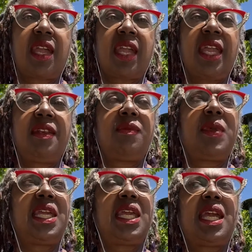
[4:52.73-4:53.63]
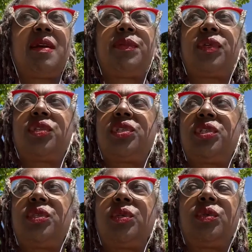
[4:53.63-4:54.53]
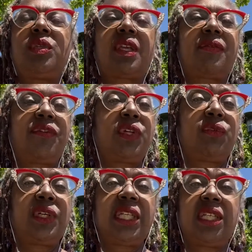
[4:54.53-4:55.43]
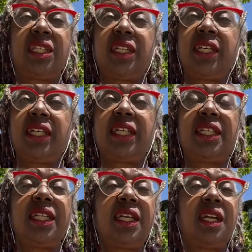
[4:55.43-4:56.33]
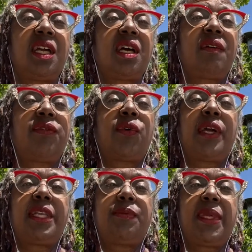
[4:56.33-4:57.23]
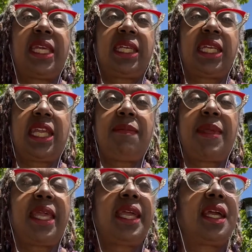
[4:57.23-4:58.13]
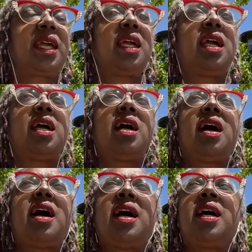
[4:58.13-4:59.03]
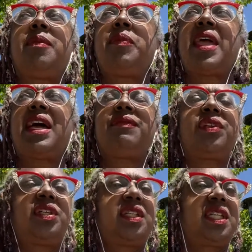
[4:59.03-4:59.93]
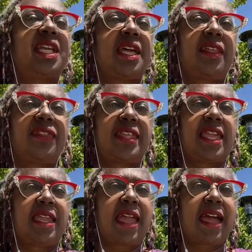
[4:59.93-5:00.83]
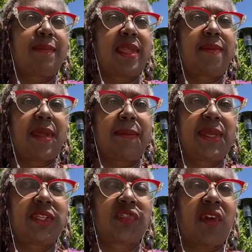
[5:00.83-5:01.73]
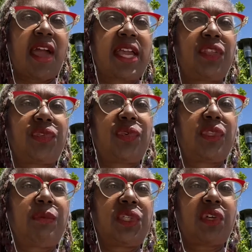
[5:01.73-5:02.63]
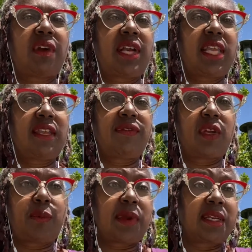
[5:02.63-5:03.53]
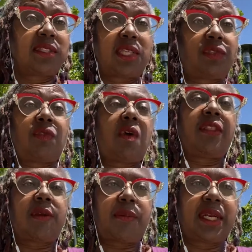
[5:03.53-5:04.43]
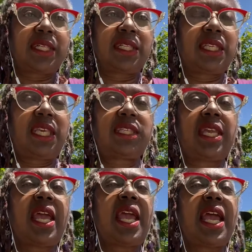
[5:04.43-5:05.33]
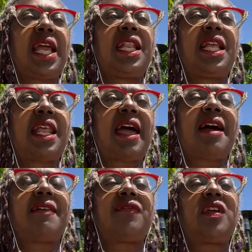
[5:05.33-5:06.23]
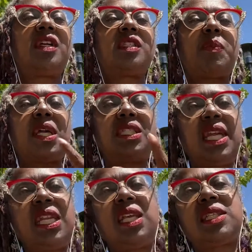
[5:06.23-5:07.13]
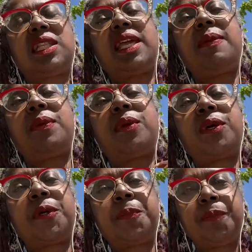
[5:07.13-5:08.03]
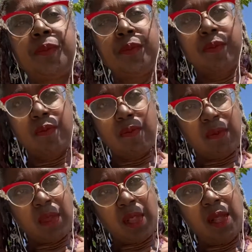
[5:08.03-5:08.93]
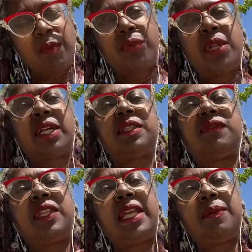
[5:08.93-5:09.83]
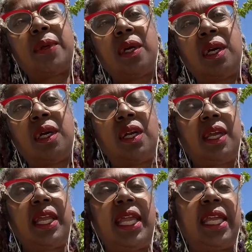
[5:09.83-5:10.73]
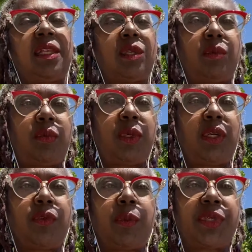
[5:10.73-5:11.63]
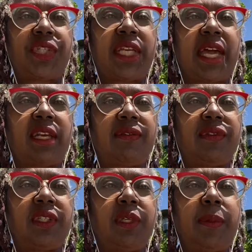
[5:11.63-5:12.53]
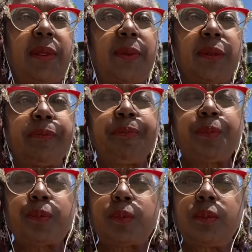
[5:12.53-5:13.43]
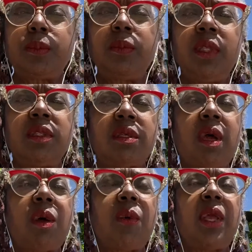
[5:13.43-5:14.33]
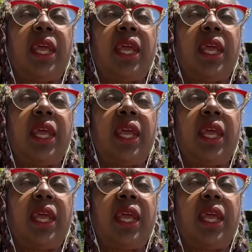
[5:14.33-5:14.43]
in being able to feel really good, avoid being anemic, have a good, healthy, happy, peppy stride through the majority of their pregnancies, through their pregnancies, and then have spontaneous labor, productive labor, and the beautiful pushing out of little people. So,